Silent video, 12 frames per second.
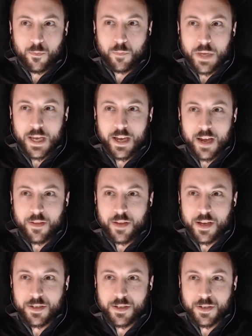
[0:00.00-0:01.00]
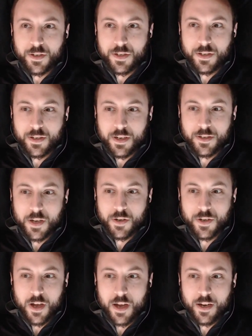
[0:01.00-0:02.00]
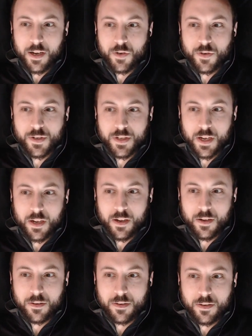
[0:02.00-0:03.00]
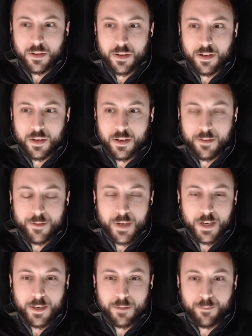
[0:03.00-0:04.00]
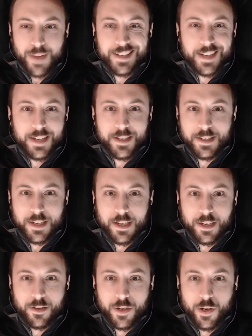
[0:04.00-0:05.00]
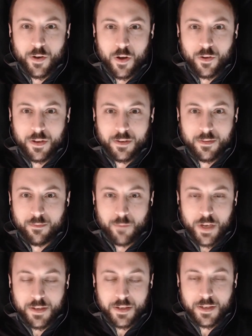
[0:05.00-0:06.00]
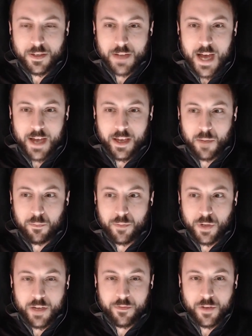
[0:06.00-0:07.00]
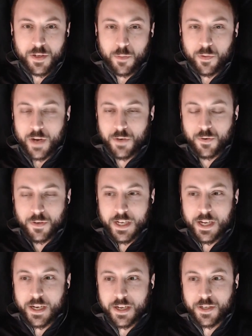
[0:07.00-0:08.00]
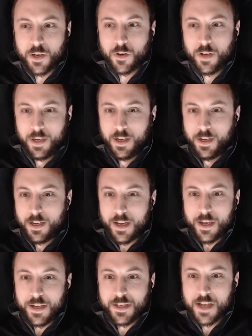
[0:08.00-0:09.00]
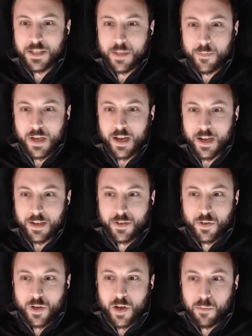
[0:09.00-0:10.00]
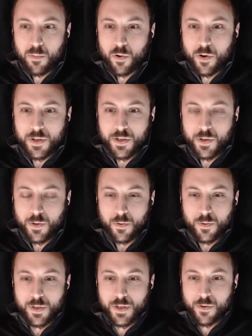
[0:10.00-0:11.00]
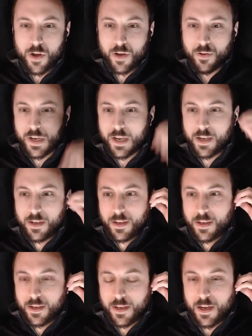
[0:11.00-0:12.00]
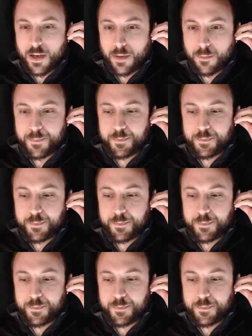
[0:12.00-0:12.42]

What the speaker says: being an atheist is just, it's such an uninteresting identity. You know, all it means is lacking a belief in the supernatural deity. So it's not something I took on board too strongly. But,